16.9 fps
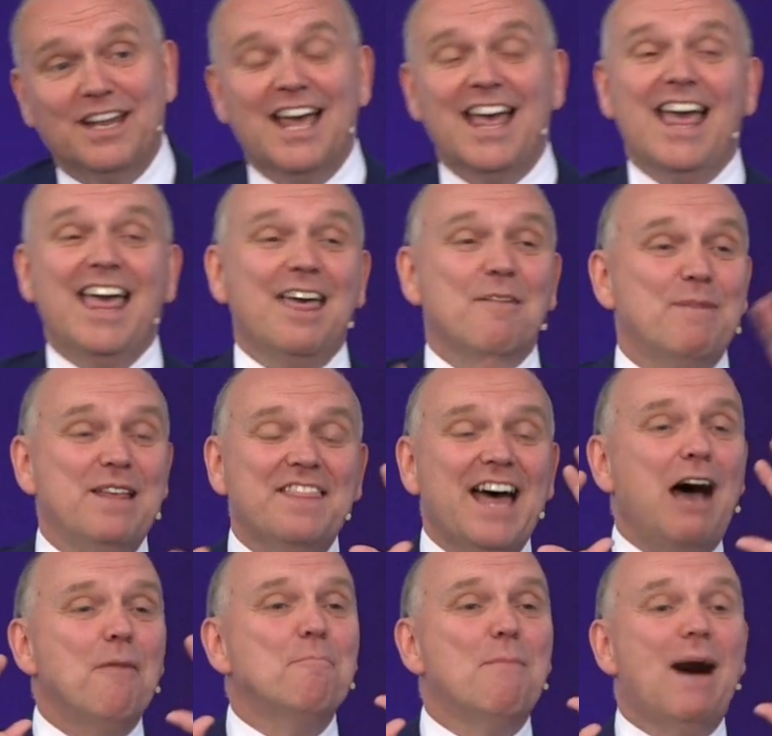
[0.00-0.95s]
I mean,
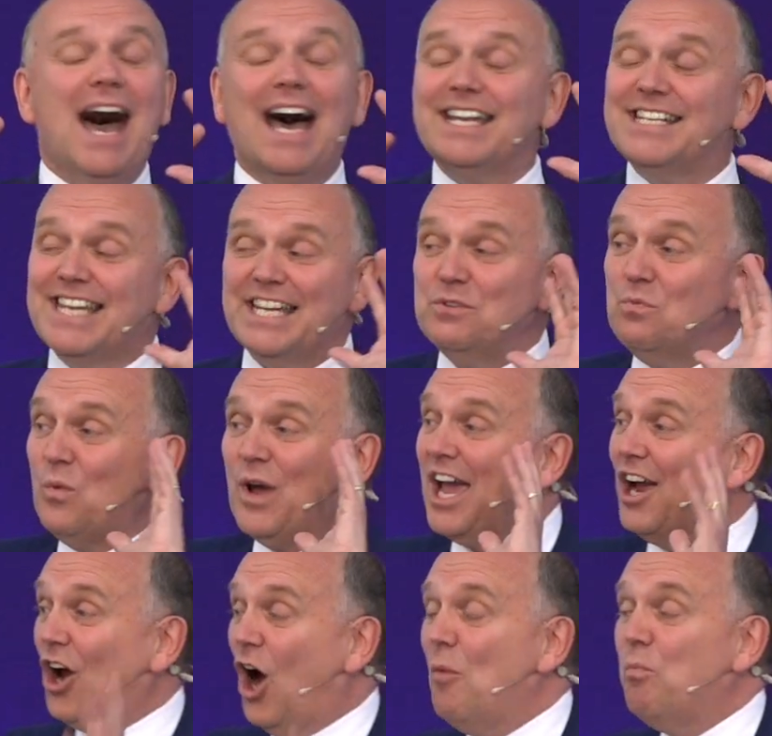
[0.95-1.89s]
that man didn't
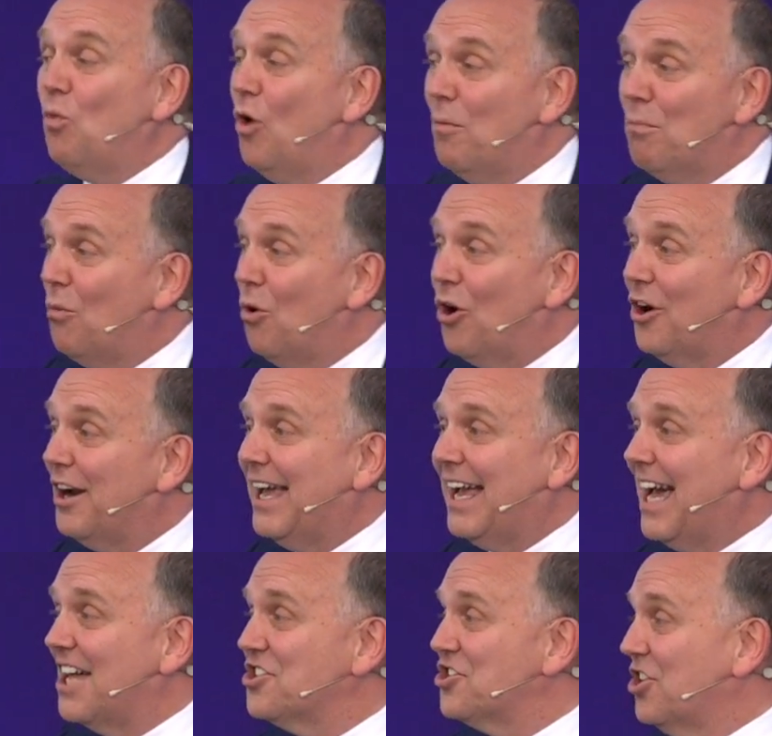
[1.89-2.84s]
wake up one morning
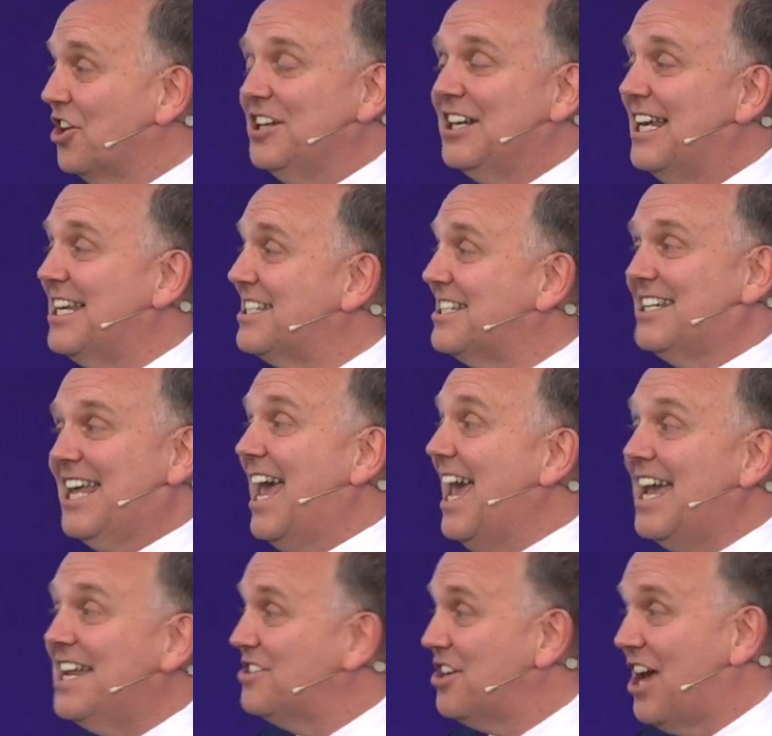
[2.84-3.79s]
and suddenly
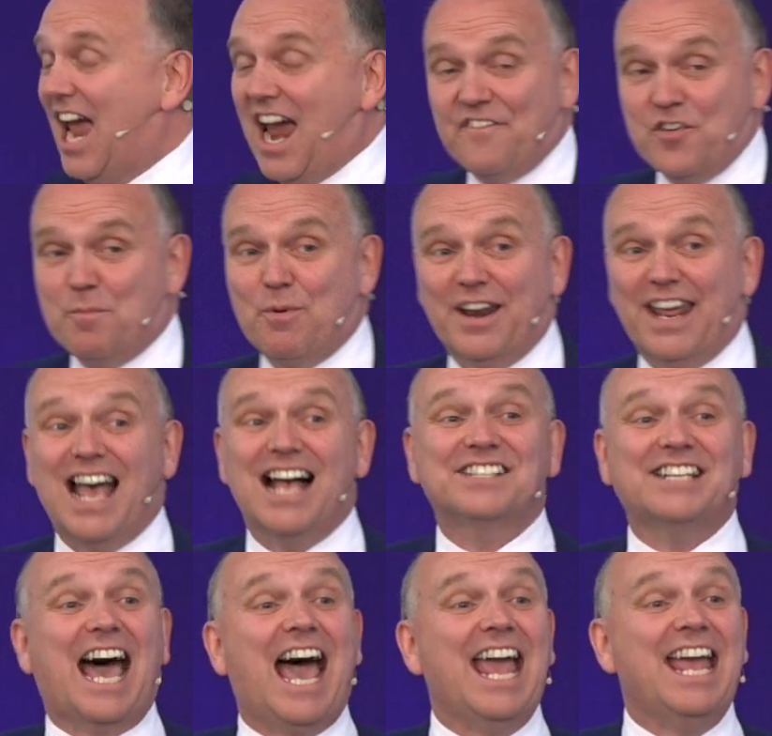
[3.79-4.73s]
say to everybody
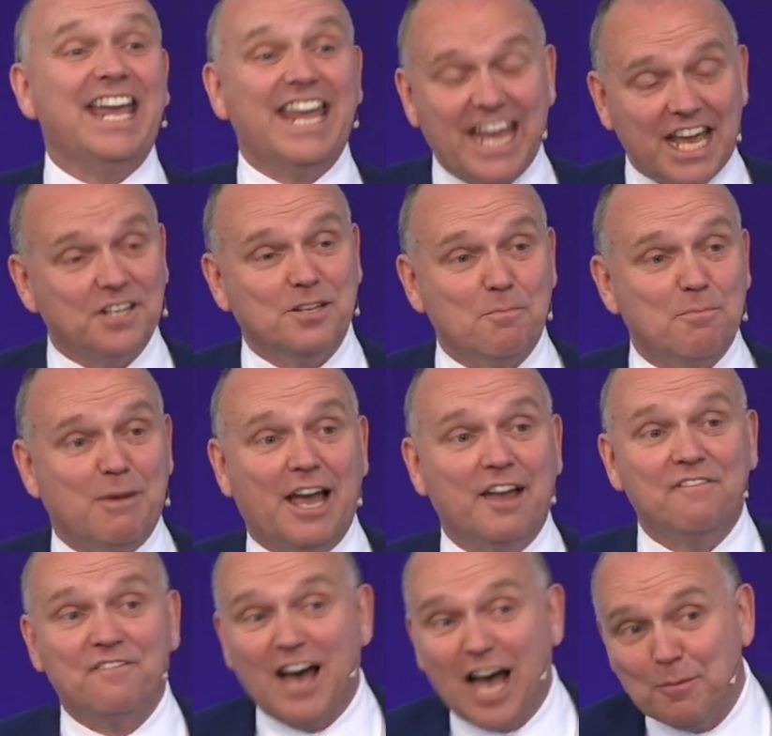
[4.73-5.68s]
else, I hate my
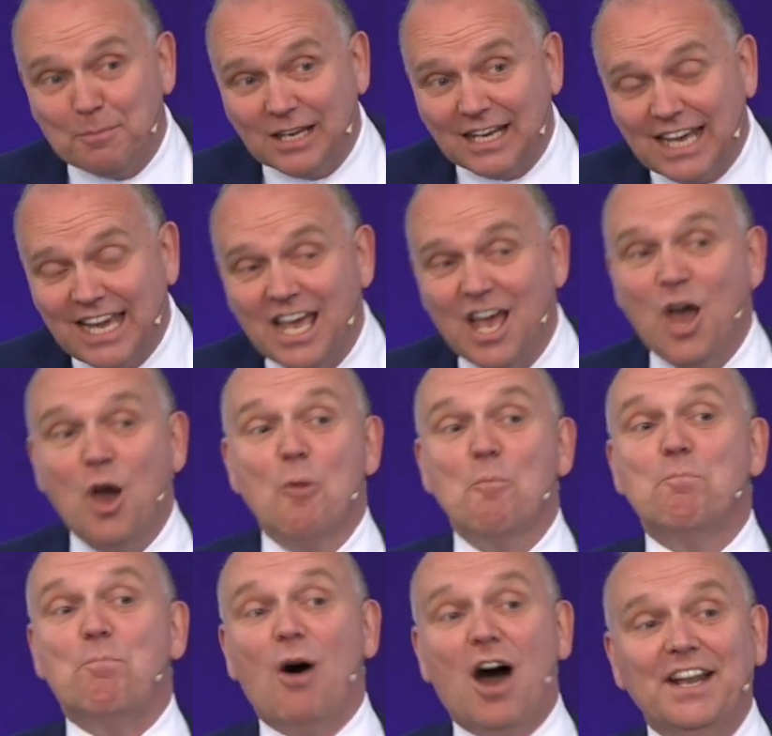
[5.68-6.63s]
family.
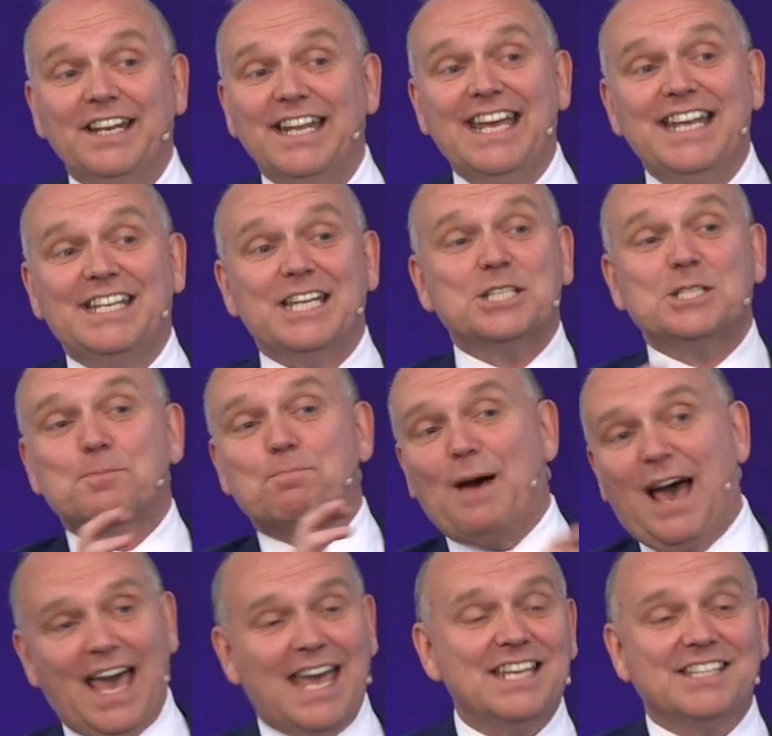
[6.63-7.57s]
But he
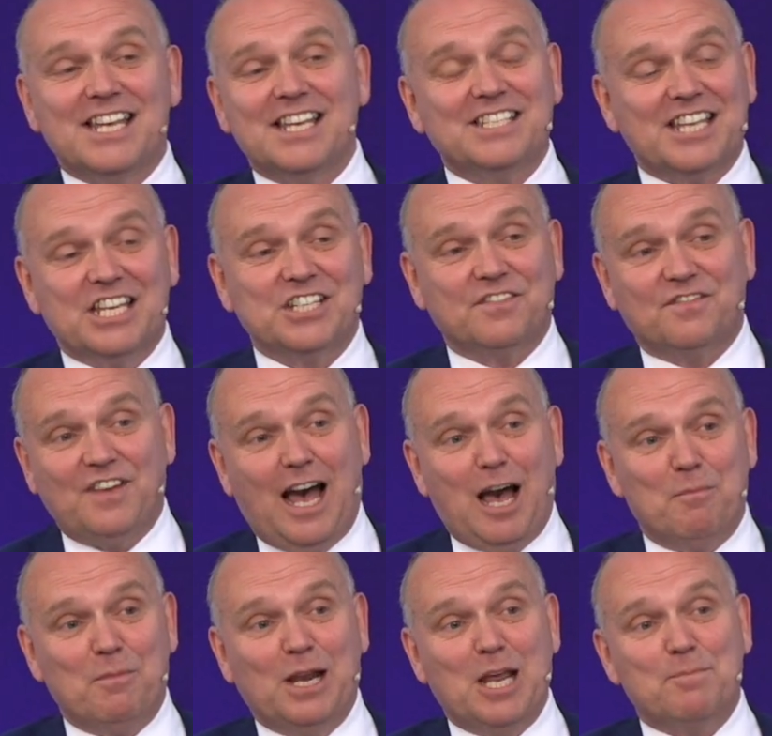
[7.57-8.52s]
despises his
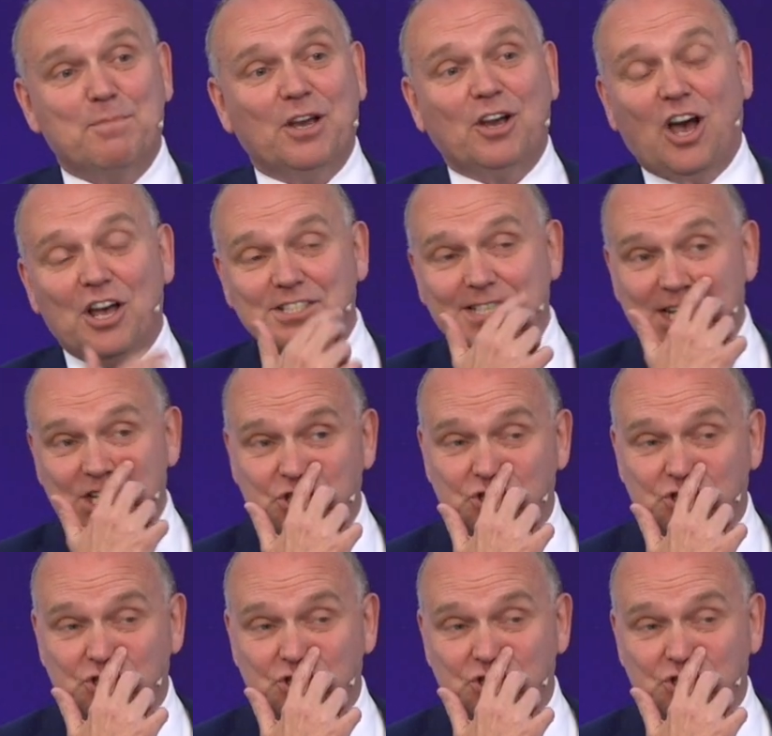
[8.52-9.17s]
family because he has